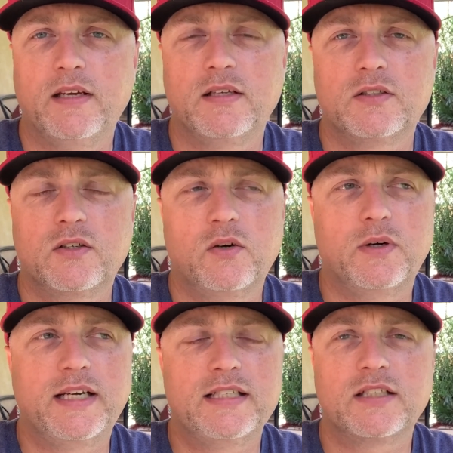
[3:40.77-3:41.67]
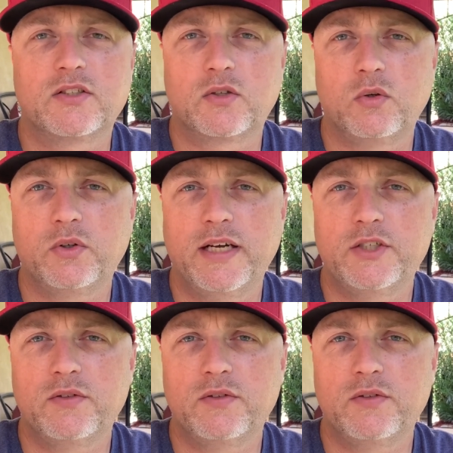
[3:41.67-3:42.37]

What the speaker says: So it is a SolarEdge